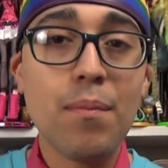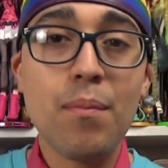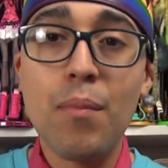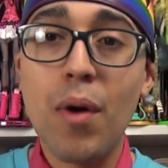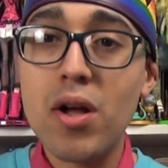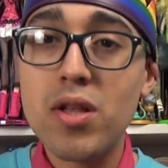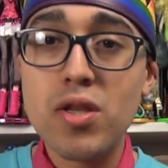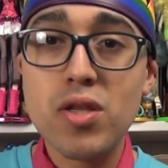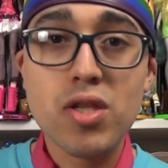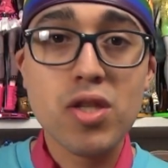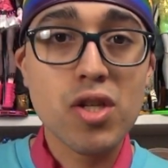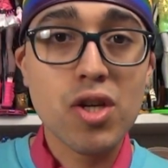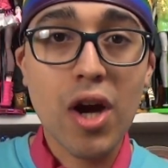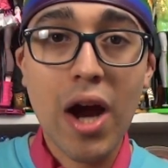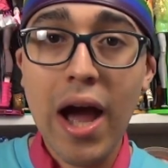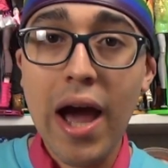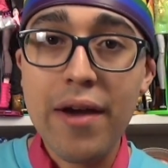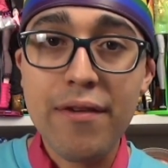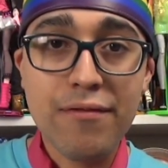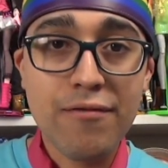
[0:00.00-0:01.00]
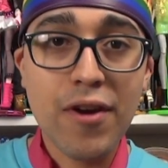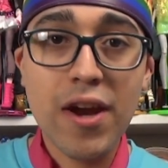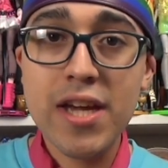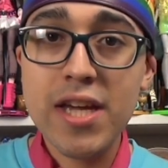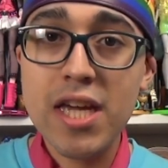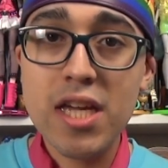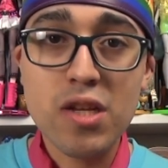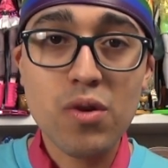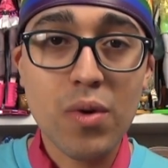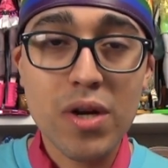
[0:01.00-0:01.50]
Monster High
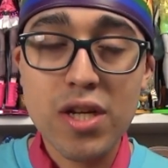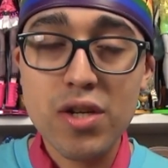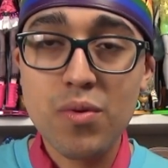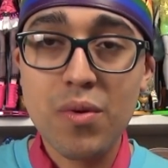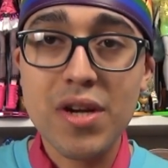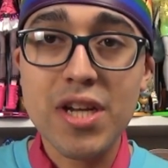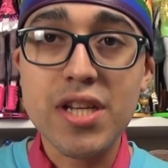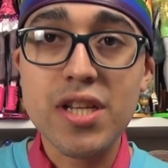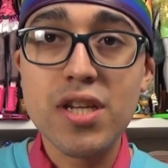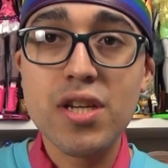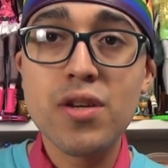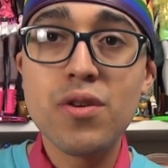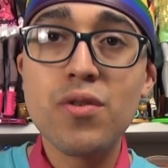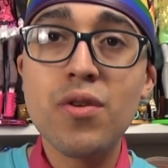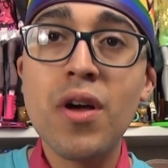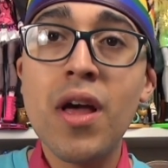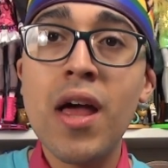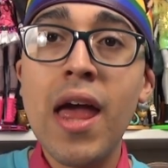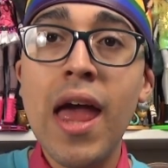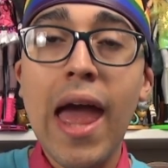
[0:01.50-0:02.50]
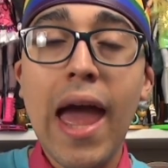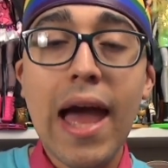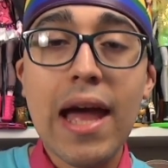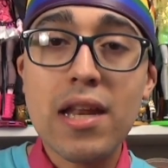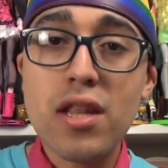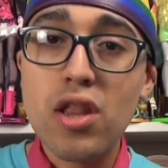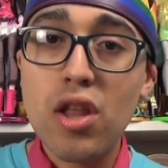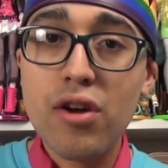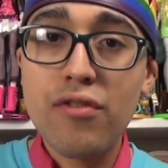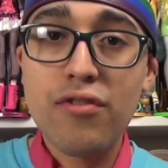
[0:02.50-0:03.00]
Frankie 2022
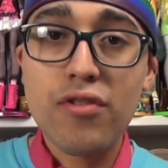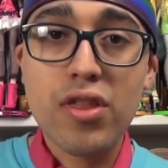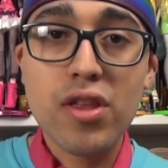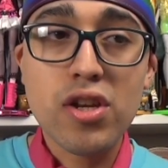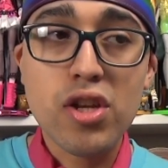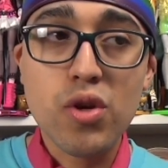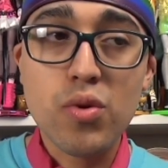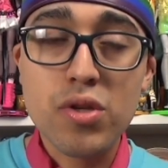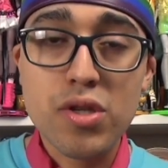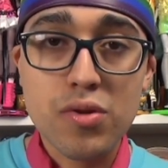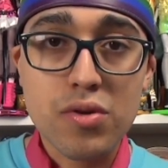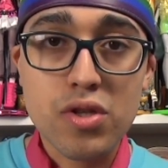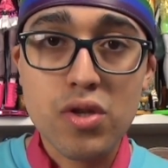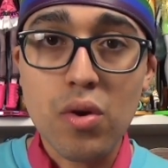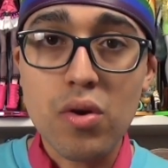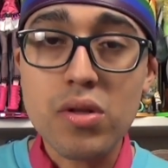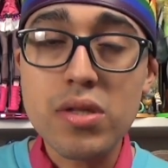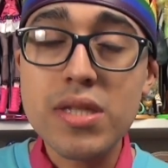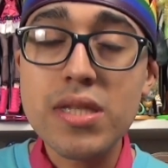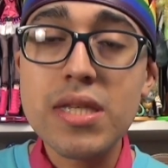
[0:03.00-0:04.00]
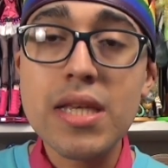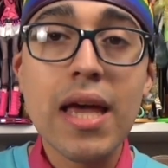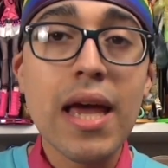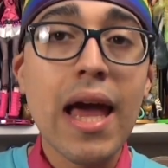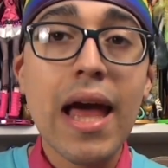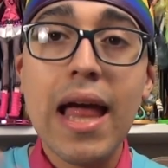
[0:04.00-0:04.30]
and look for the newest results.